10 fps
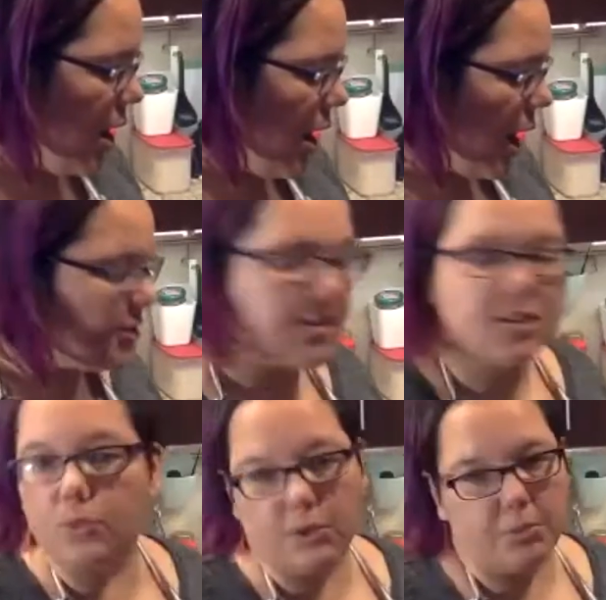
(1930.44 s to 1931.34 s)
I
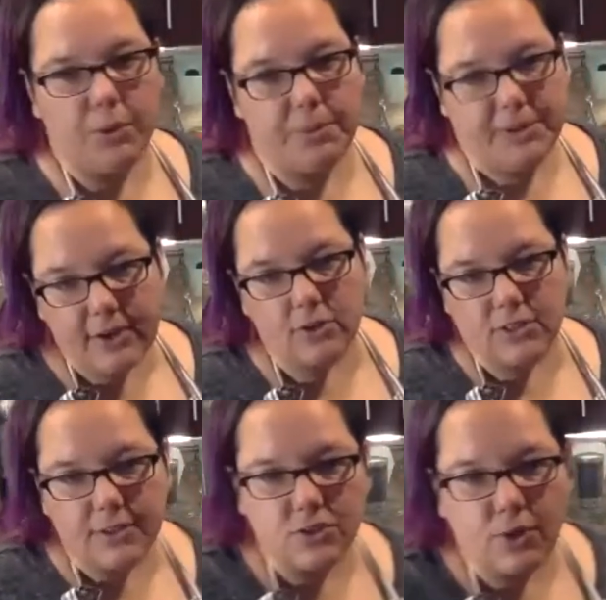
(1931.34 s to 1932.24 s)
still wouldn't put potatoes
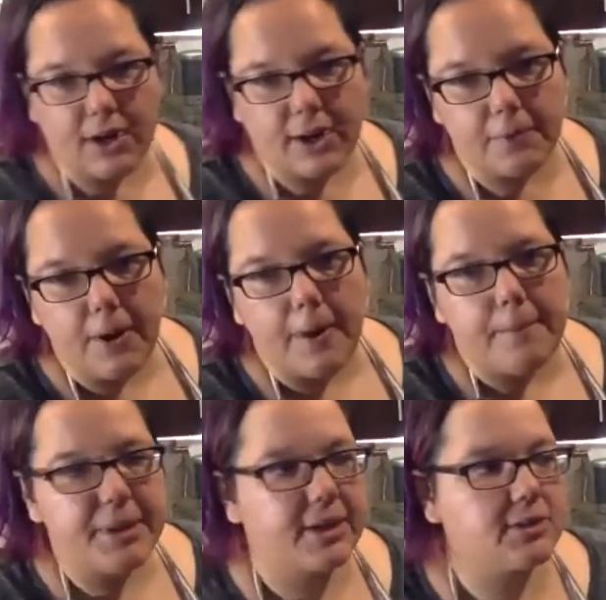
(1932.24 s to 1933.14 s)
in this right now
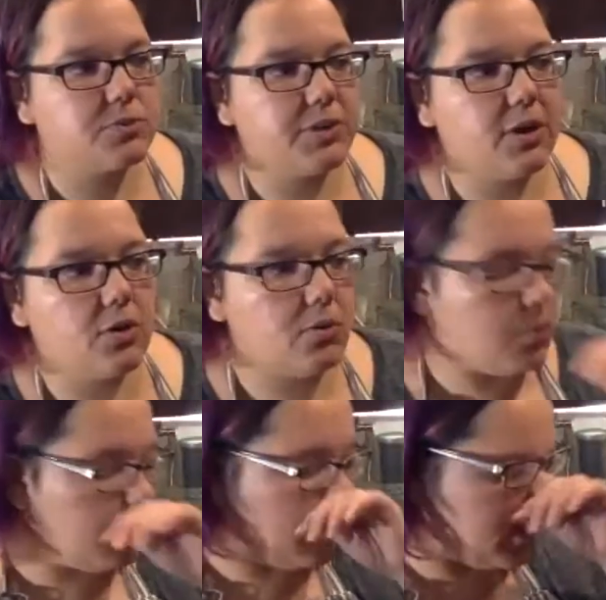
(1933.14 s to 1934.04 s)
because we
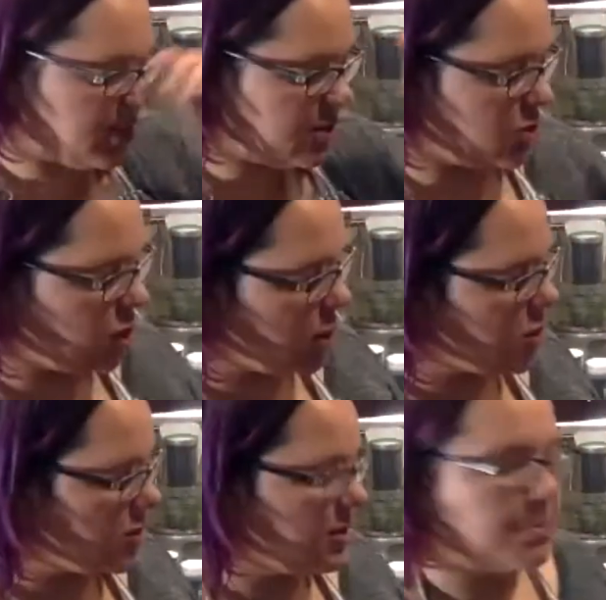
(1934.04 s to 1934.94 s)
don't want the
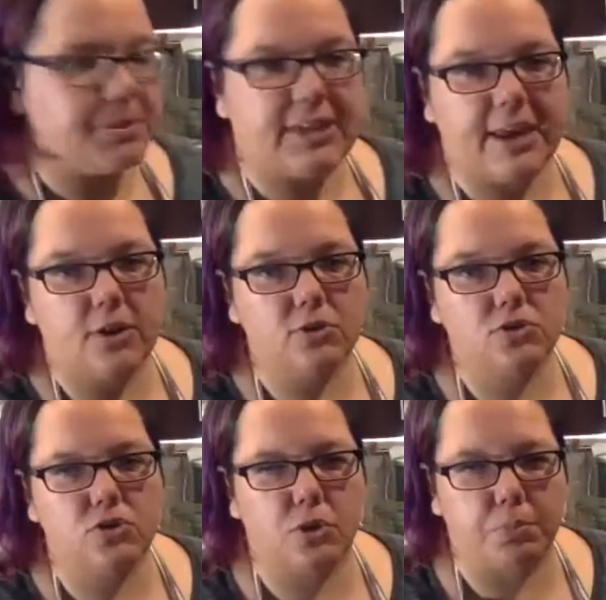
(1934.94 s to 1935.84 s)
starches in the
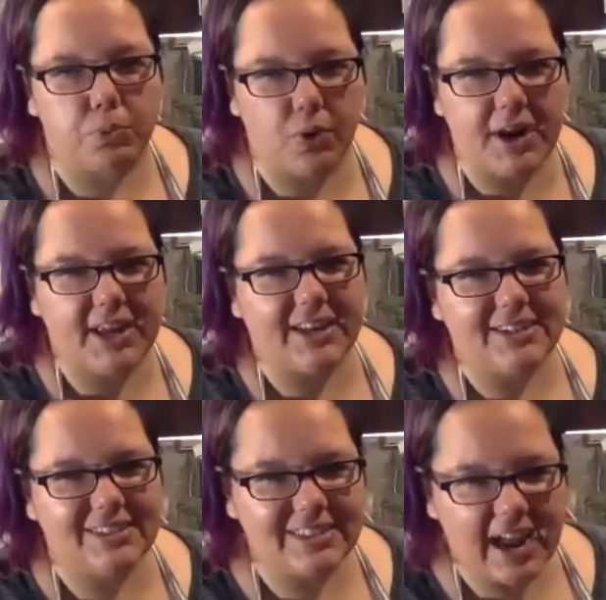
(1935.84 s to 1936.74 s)
potatoes to break
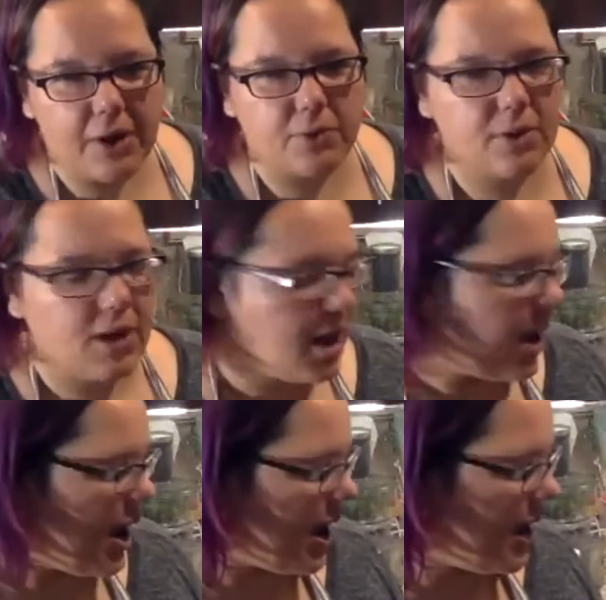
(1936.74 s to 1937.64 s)
down
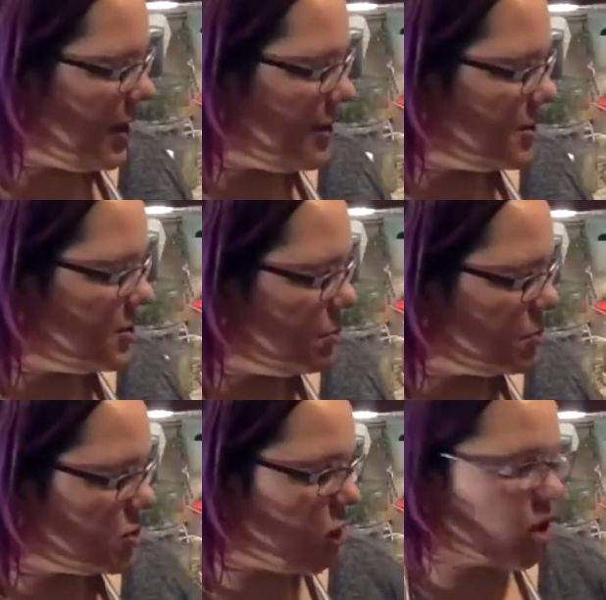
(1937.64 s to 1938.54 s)
and
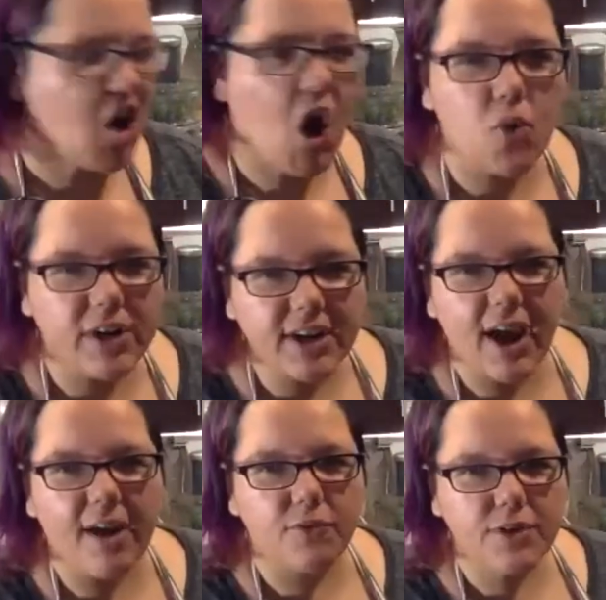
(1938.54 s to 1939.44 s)
start coating
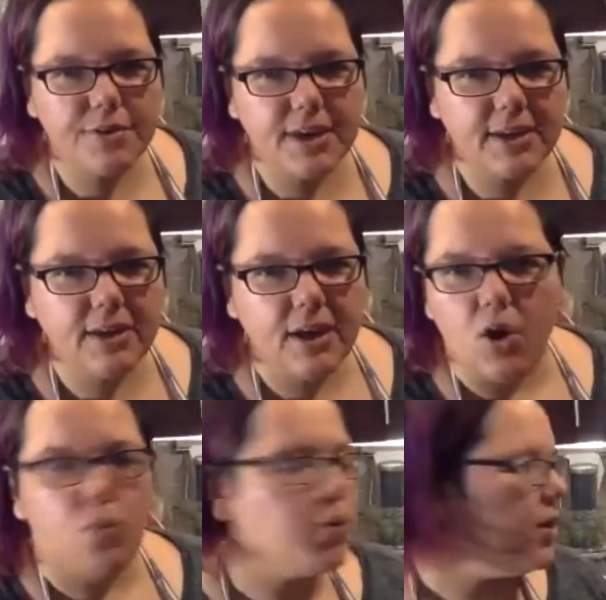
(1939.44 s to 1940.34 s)
everything.
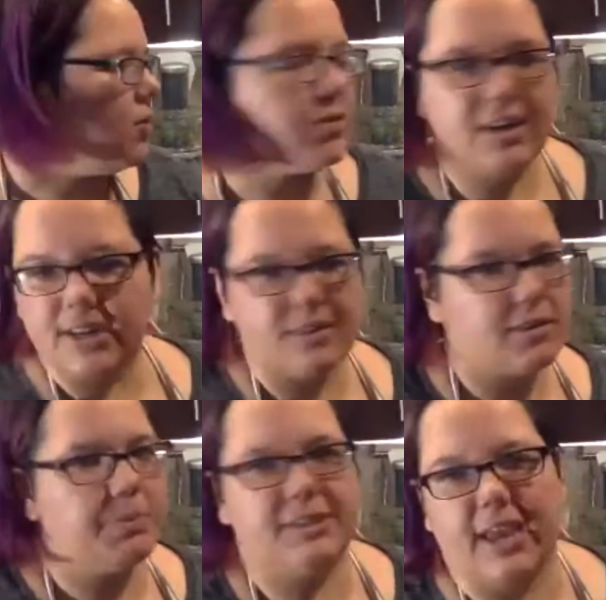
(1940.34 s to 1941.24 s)
We don't need the
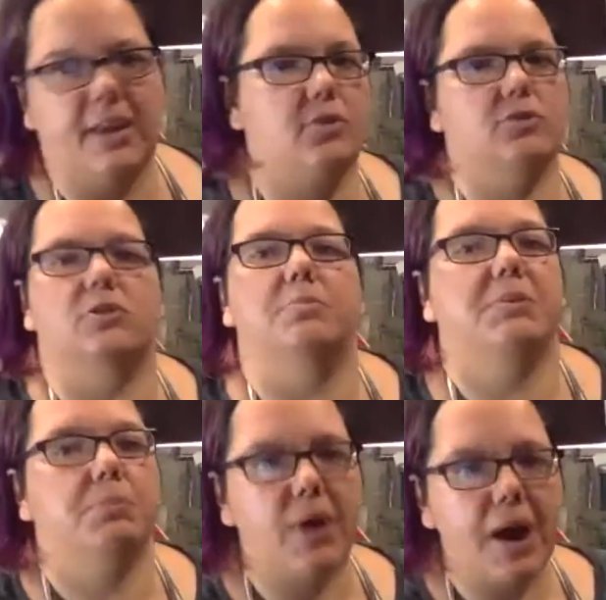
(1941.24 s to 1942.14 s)
potatoes to
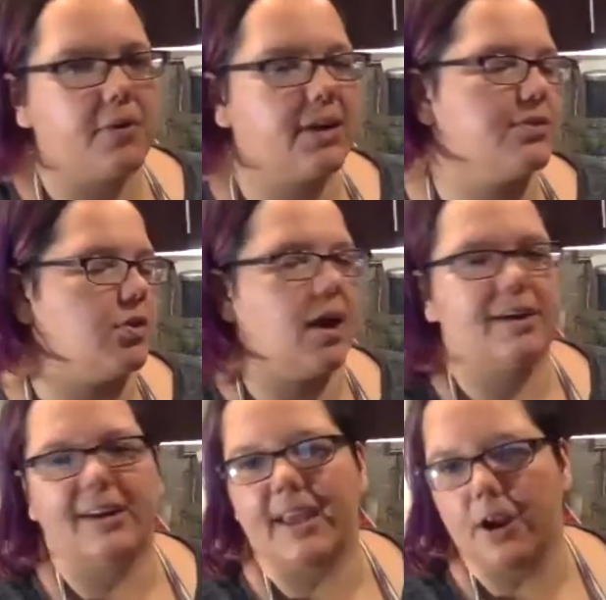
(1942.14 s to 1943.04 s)
be browning. They're not
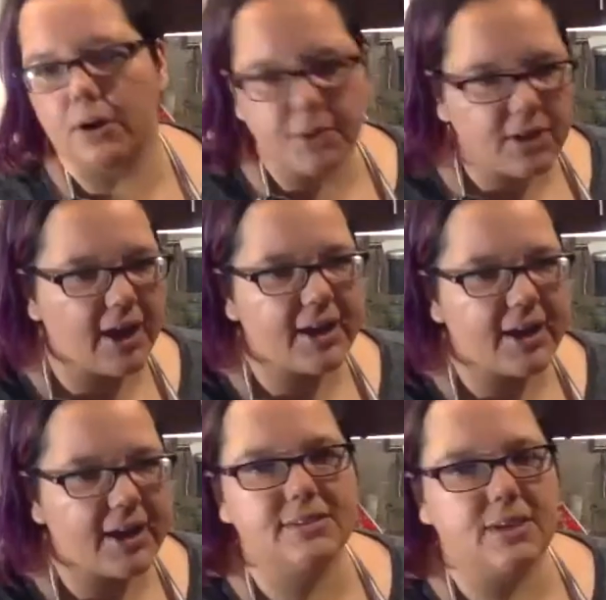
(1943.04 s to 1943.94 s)
going to
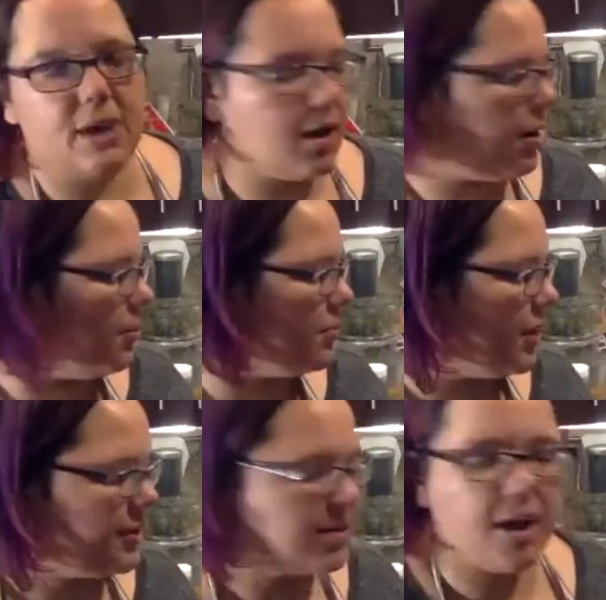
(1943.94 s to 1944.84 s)
caramelize um,
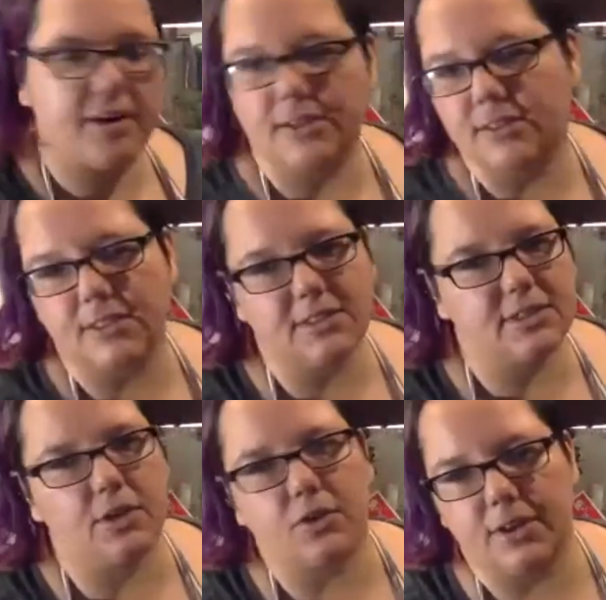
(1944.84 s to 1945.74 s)
like the onions and the
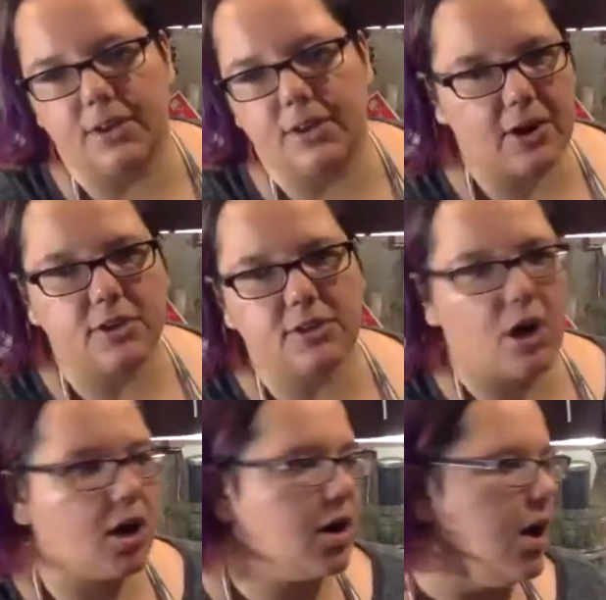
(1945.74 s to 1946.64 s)
celery and the carrots
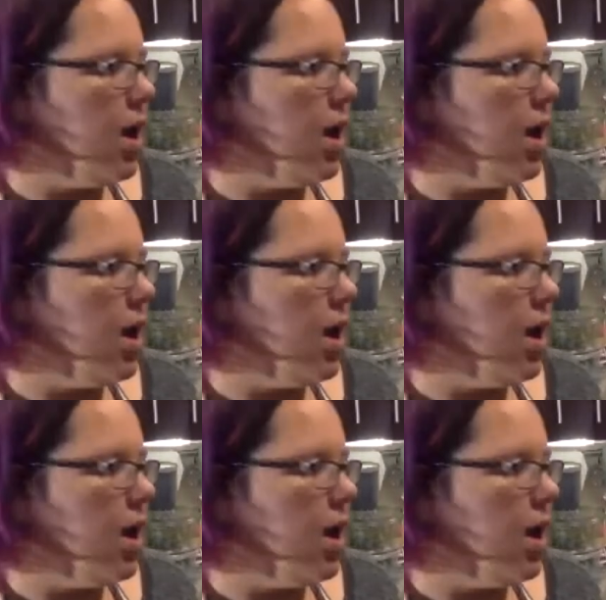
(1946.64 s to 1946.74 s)
are.